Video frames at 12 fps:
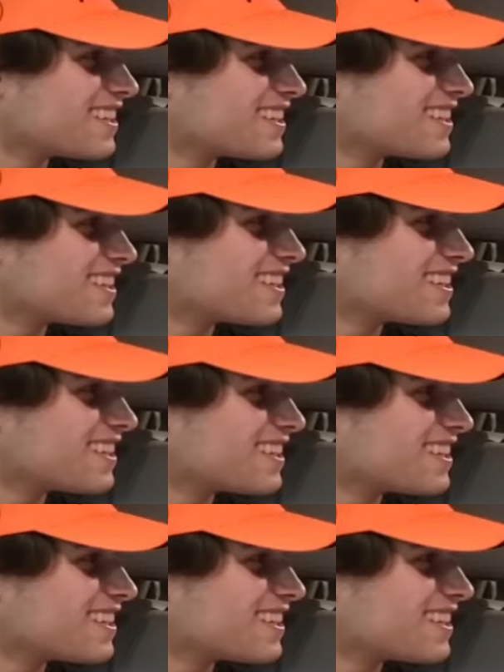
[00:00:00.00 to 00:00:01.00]

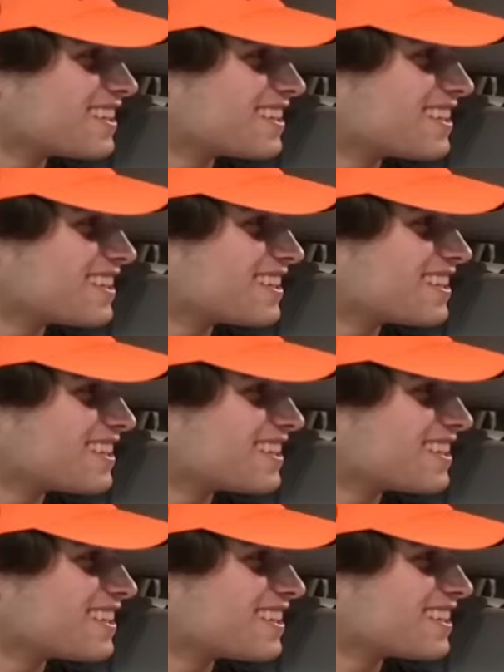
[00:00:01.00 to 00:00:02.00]

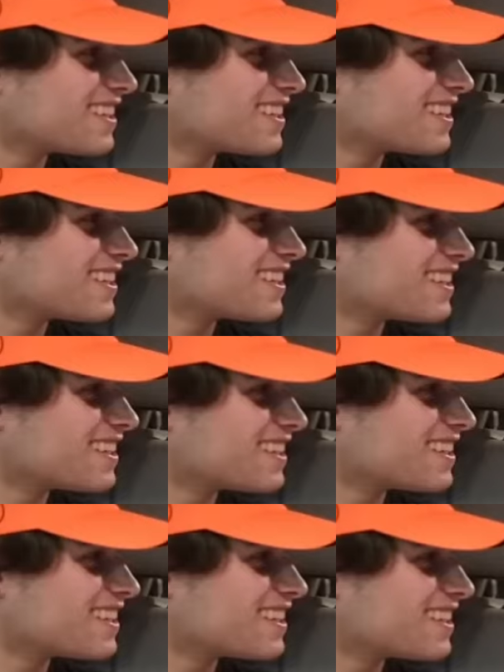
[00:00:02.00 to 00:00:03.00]

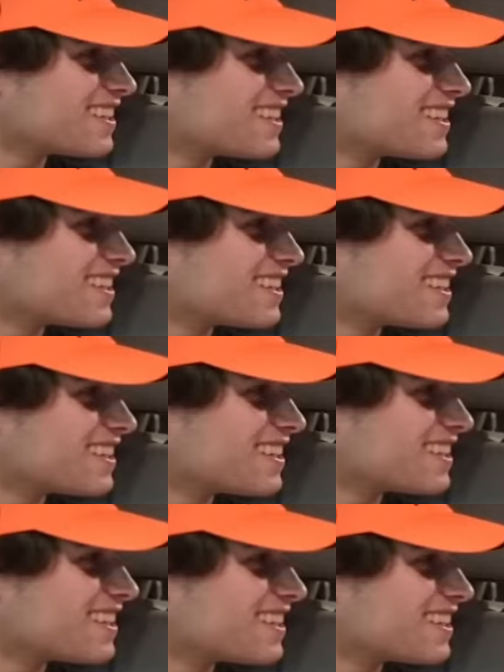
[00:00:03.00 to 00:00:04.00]

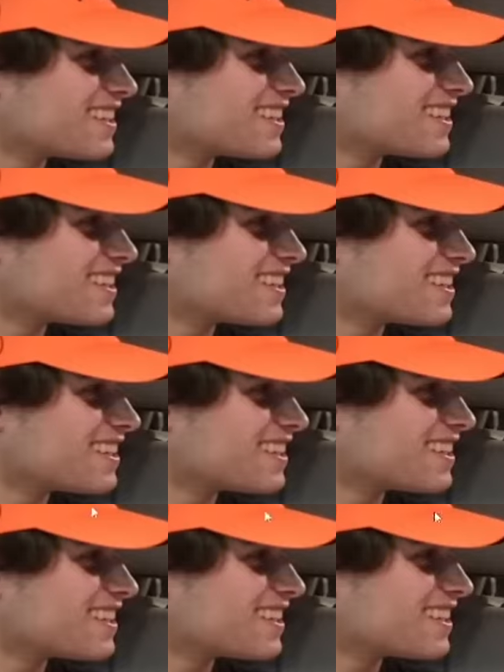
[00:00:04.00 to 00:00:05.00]

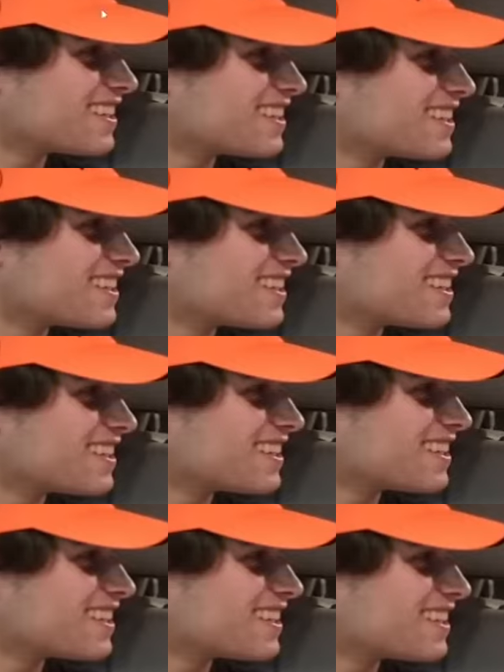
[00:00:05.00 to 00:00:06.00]

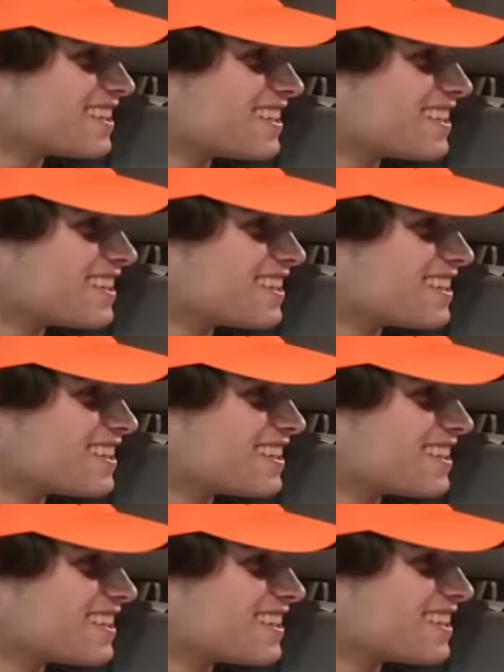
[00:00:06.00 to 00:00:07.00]

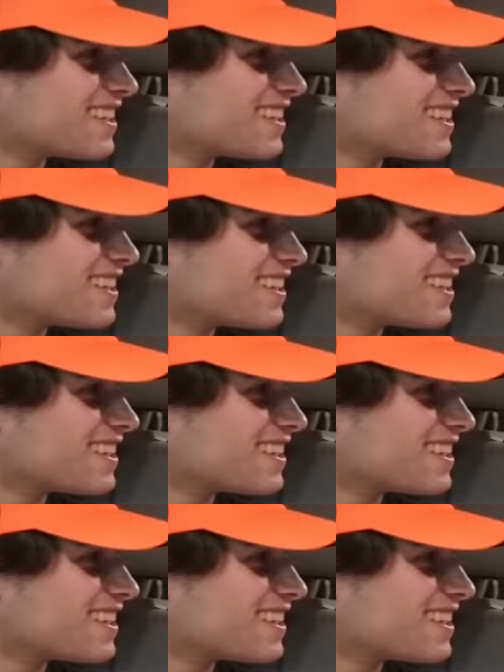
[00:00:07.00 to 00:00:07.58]
This person isn't speaking.